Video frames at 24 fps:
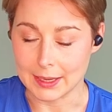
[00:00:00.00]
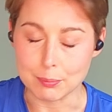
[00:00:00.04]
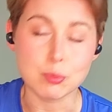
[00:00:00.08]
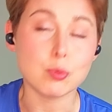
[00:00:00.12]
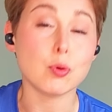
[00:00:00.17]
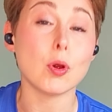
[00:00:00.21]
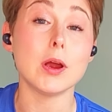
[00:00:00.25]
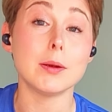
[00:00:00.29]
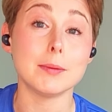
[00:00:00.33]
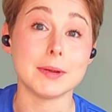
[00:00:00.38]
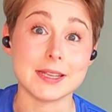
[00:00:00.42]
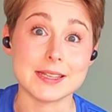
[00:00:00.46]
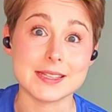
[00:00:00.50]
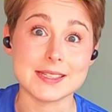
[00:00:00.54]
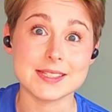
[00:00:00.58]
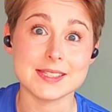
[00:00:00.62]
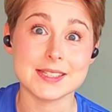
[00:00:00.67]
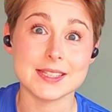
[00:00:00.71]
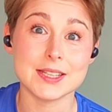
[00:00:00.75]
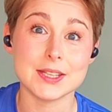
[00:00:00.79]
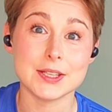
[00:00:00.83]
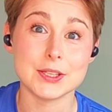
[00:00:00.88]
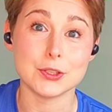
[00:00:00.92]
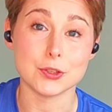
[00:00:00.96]
I
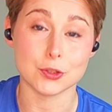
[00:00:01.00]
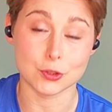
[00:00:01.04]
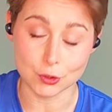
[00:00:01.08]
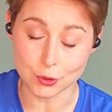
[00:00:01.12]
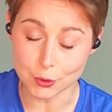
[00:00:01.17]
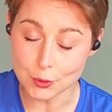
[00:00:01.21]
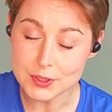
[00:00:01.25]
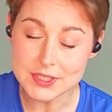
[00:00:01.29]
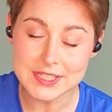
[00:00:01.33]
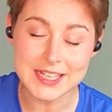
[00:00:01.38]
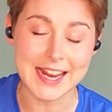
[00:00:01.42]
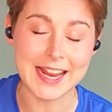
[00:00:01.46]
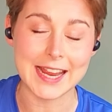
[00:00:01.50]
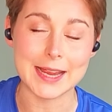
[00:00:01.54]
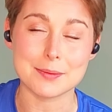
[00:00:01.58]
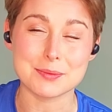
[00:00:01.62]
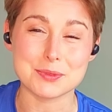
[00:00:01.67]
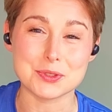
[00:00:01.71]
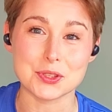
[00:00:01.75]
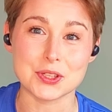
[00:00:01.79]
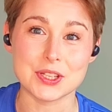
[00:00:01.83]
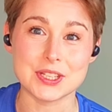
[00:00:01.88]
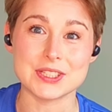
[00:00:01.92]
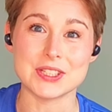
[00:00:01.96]
promise your glutes and
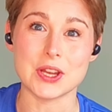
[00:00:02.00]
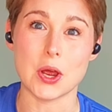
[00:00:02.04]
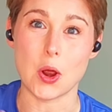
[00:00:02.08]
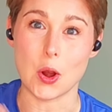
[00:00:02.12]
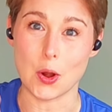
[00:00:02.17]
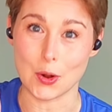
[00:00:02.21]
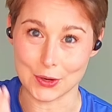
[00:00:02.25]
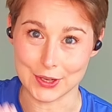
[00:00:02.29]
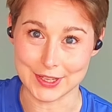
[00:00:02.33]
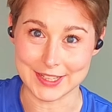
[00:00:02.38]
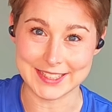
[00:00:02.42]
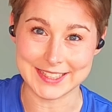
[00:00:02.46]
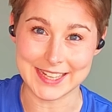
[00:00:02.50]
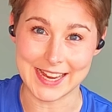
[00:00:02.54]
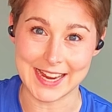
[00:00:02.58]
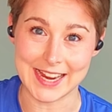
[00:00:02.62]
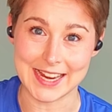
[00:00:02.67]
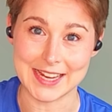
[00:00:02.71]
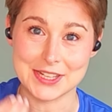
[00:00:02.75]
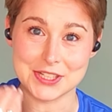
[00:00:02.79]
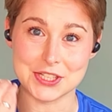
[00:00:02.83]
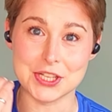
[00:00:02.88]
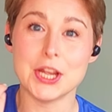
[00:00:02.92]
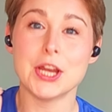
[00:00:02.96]
hamstrings are
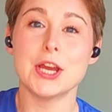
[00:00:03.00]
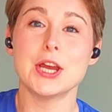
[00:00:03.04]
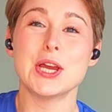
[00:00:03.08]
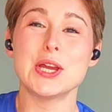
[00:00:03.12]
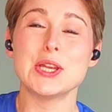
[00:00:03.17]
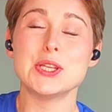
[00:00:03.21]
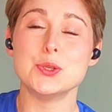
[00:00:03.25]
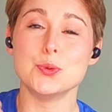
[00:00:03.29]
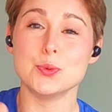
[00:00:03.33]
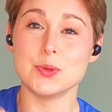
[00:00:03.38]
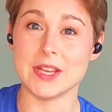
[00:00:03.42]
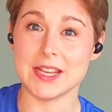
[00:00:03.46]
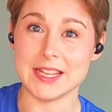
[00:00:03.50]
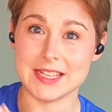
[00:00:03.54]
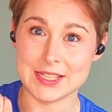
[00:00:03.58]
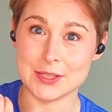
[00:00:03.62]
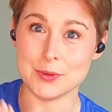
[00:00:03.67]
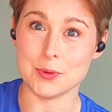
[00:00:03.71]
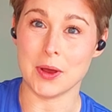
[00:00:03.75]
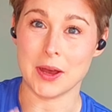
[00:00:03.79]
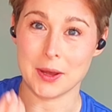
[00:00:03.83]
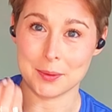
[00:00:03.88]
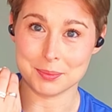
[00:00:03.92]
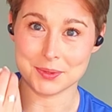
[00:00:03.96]
engaged to
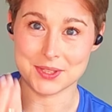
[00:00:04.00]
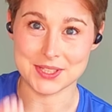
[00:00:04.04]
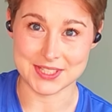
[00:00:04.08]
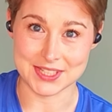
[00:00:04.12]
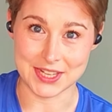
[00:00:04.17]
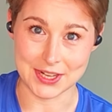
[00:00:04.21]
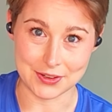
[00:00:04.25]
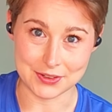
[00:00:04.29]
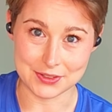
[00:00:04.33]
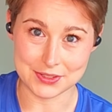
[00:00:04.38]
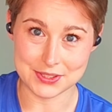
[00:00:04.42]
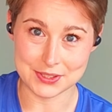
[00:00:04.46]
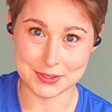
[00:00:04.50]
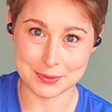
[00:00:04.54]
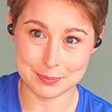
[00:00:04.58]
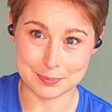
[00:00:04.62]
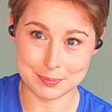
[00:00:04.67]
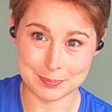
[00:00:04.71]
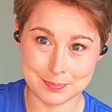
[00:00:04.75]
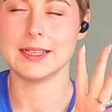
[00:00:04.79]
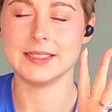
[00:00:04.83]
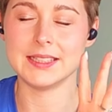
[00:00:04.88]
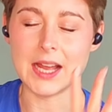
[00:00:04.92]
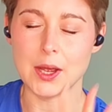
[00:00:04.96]
get you up the
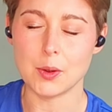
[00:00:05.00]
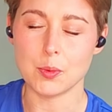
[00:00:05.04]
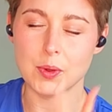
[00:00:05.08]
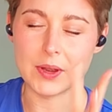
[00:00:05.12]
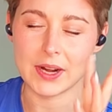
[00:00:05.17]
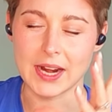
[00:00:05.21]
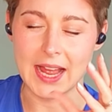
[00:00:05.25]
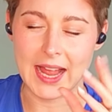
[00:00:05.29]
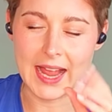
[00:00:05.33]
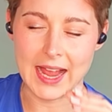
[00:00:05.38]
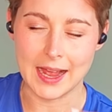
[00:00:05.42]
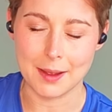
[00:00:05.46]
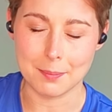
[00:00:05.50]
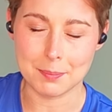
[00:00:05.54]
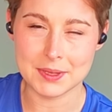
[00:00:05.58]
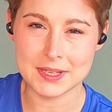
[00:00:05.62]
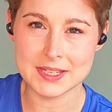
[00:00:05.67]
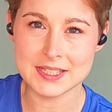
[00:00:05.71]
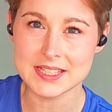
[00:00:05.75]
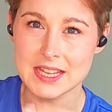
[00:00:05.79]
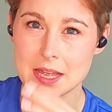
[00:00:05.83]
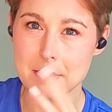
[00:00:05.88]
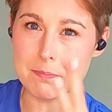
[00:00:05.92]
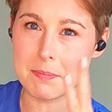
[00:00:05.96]
stairs. Now, what
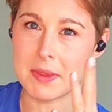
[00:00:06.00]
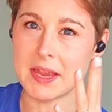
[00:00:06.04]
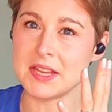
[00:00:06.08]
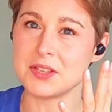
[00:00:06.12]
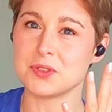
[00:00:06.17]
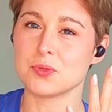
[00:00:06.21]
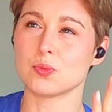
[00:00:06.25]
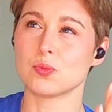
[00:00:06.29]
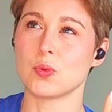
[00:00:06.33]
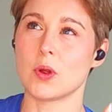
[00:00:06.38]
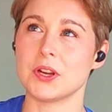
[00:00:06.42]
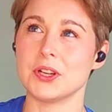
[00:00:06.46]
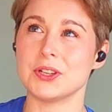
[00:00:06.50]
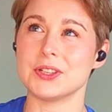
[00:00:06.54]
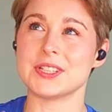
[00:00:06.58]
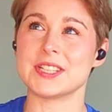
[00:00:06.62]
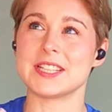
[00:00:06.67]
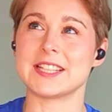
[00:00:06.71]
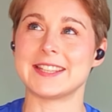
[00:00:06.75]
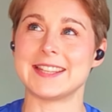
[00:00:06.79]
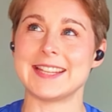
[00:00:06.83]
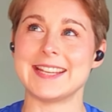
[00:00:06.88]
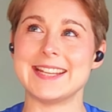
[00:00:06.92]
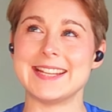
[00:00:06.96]
happens that makes
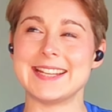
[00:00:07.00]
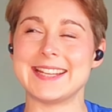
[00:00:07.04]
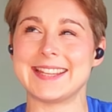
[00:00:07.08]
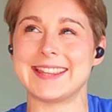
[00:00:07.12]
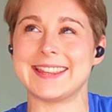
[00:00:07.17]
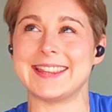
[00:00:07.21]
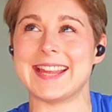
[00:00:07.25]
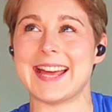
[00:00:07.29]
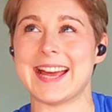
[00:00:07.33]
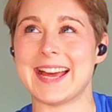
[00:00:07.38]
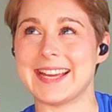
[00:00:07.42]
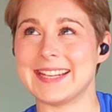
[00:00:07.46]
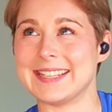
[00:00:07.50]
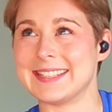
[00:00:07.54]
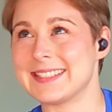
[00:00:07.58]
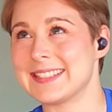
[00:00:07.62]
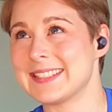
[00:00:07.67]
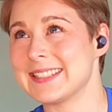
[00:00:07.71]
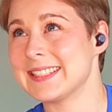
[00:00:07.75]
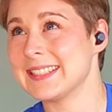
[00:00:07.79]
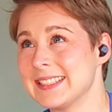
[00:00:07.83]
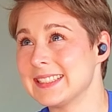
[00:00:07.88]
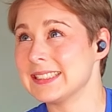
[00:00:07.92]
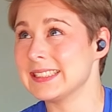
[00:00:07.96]
runners think
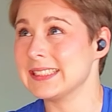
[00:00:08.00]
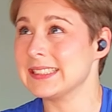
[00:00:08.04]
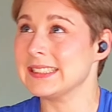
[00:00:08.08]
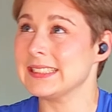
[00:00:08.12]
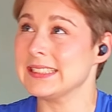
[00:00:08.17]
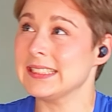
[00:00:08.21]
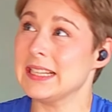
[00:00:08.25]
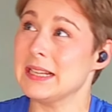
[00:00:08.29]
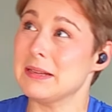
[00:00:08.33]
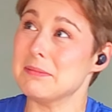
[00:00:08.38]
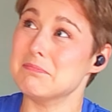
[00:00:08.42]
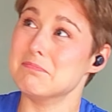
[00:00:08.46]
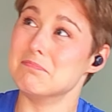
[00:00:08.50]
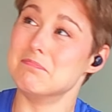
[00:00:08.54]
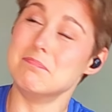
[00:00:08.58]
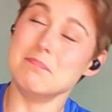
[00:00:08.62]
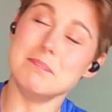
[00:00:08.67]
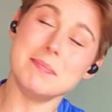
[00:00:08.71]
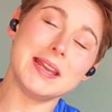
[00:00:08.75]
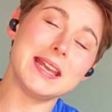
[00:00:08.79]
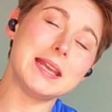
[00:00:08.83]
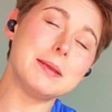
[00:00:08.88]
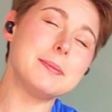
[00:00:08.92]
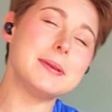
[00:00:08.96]
that
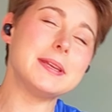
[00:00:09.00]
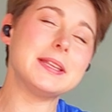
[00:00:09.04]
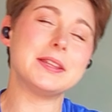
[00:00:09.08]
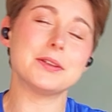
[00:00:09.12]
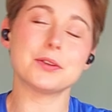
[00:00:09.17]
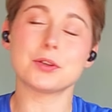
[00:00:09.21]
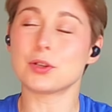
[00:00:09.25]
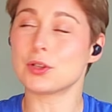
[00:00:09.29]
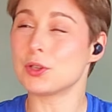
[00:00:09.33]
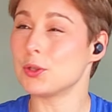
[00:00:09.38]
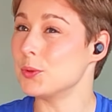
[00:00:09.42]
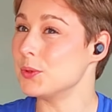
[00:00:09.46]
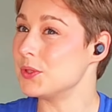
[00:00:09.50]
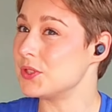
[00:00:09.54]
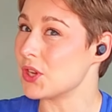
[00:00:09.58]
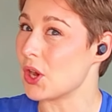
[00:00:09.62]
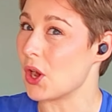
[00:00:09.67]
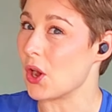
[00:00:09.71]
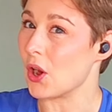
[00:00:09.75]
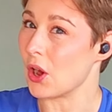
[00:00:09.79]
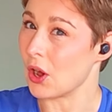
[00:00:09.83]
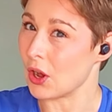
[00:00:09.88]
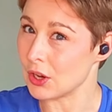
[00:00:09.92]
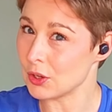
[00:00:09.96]
maybe their
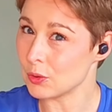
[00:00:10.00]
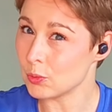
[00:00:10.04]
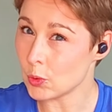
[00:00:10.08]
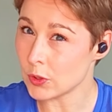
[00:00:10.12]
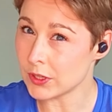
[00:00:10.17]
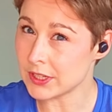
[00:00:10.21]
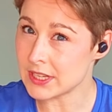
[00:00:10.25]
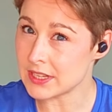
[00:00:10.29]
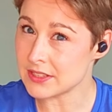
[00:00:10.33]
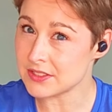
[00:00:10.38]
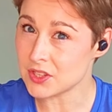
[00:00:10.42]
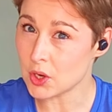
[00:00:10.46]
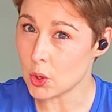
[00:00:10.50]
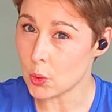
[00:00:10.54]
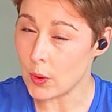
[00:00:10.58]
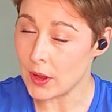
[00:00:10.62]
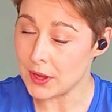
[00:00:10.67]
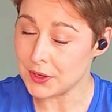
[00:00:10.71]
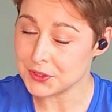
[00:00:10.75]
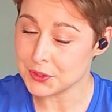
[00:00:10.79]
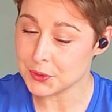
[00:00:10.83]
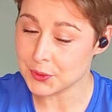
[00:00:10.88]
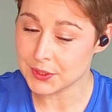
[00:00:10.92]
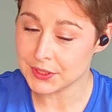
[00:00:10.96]
glutes aren't working so
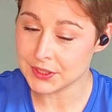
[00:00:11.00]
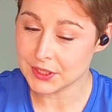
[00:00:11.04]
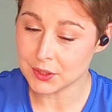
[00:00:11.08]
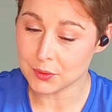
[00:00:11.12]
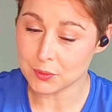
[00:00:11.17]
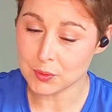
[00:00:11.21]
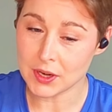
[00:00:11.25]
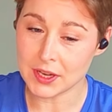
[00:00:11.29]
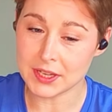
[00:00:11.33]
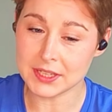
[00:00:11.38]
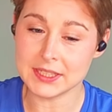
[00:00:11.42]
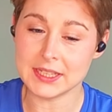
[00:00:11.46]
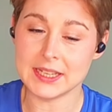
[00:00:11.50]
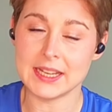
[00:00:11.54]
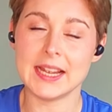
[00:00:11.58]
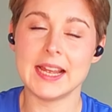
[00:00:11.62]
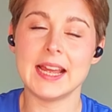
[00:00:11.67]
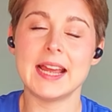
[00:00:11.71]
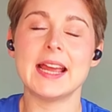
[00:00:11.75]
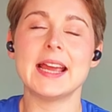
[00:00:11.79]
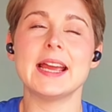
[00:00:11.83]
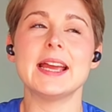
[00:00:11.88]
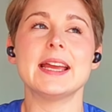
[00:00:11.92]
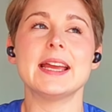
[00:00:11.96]
well during their run